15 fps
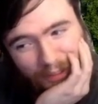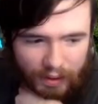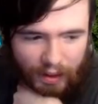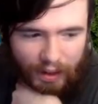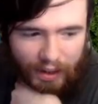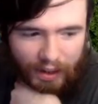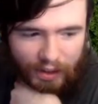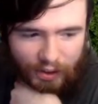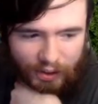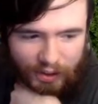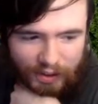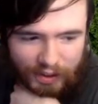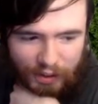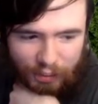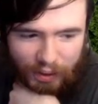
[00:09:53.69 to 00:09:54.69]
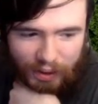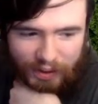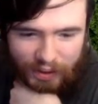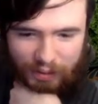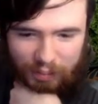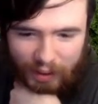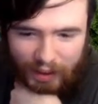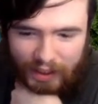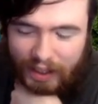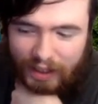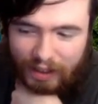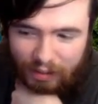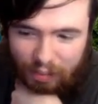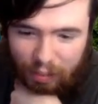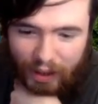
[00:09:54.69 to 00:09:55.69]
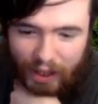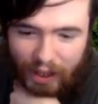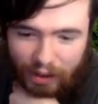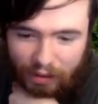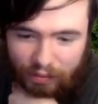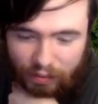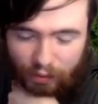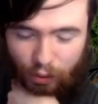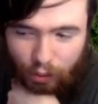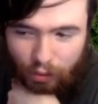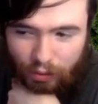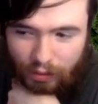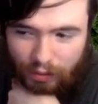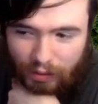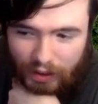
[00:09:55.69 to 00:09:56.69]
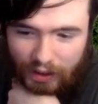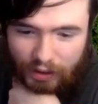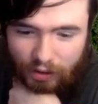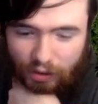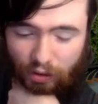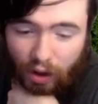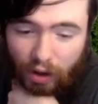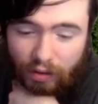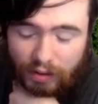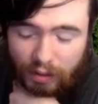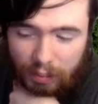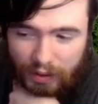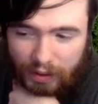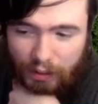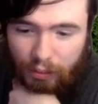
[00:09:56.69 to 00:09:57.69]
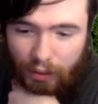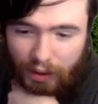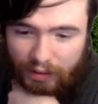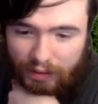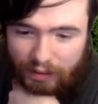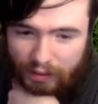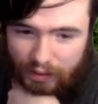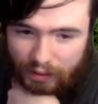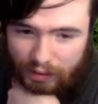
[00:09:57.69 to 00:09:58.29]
Ah, uh, you're gonna derank this man. He's playing flu. He deserves to be deranked.